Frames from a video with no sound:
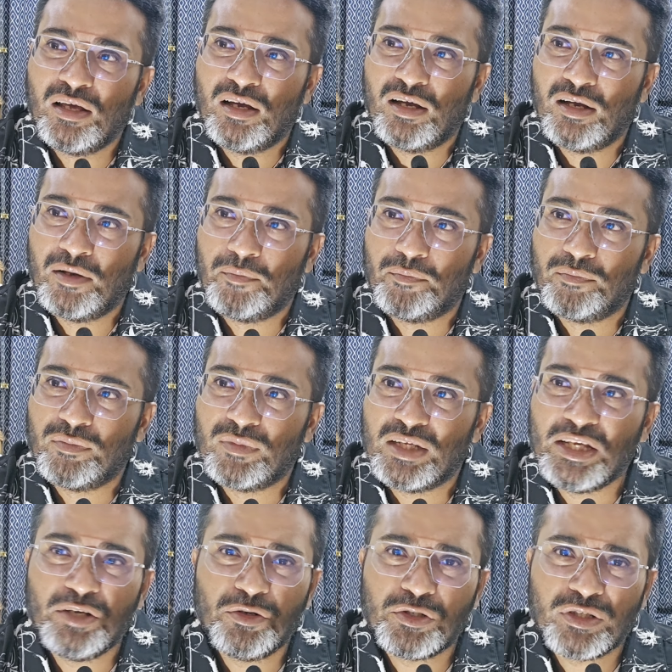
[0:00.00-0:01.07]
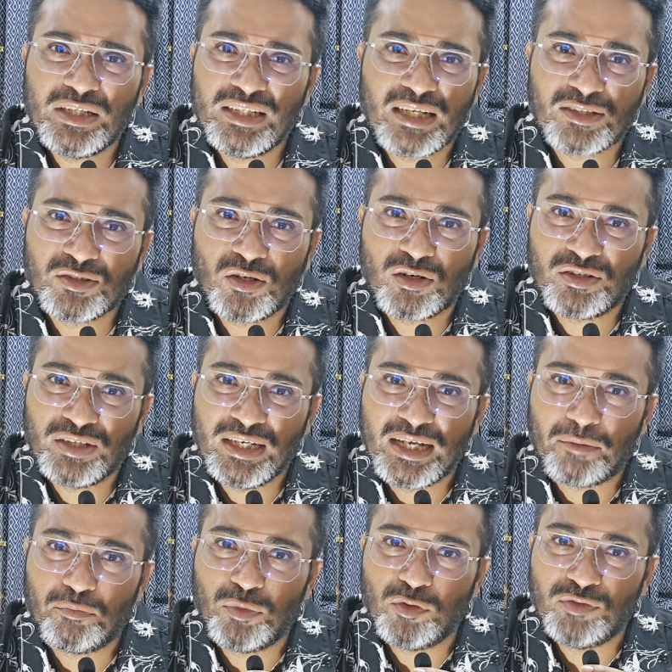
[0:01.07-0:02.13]
Um, he usually does not really
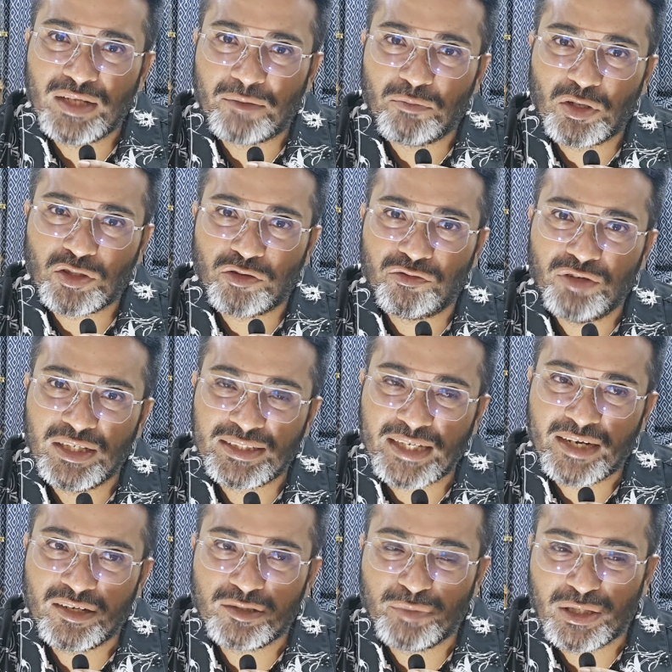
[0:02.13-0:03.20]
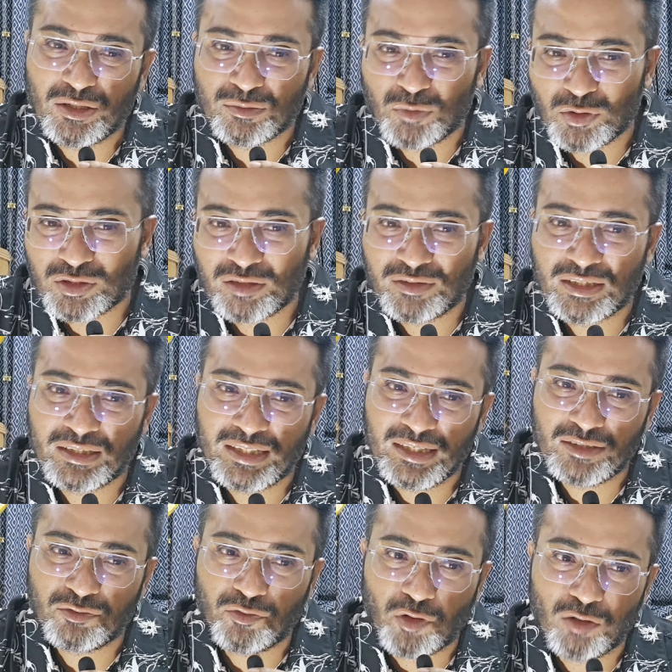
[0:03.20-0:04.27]
approve that much of designers because most of the
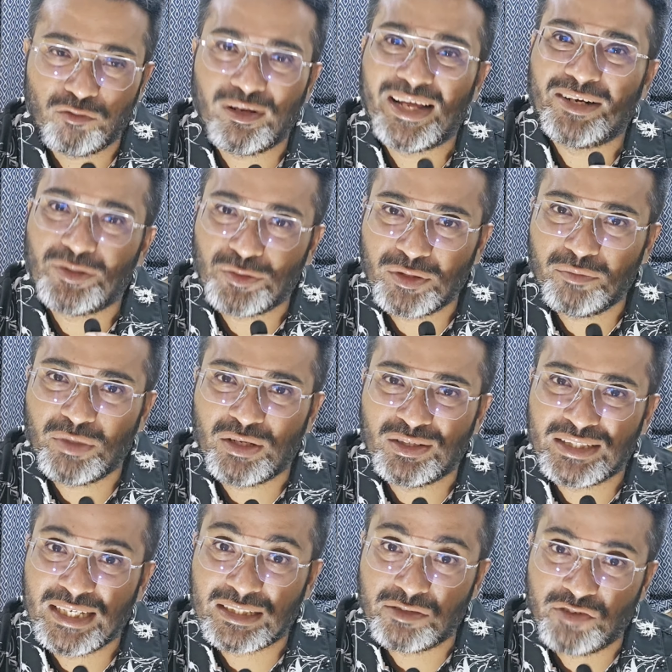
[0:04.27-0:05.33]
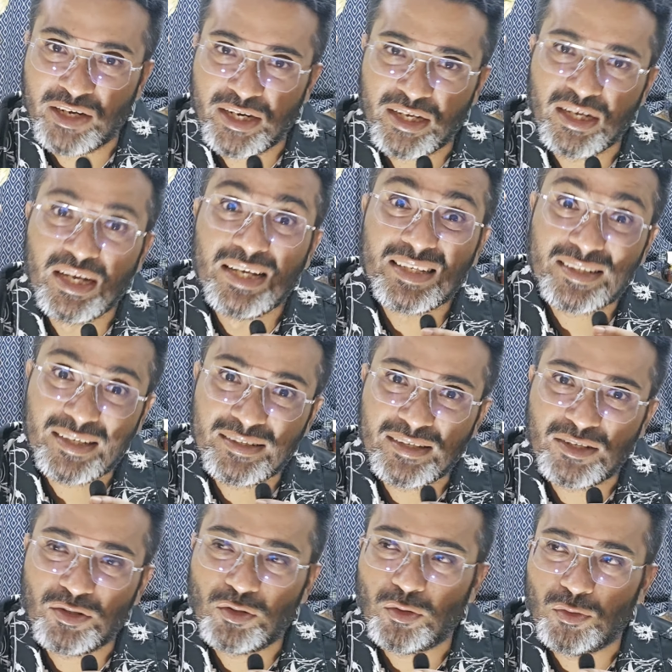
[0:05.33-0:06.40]
things fall flat to him because he has a very
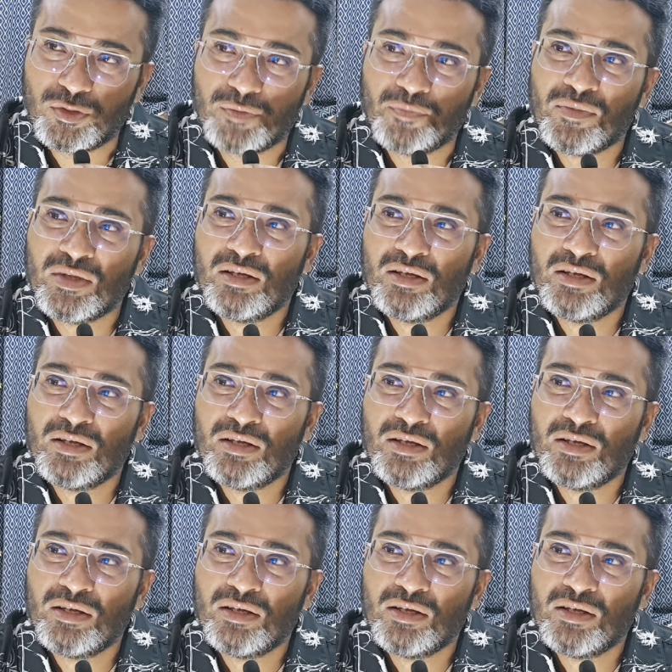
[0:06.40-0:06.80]
seasoned nose.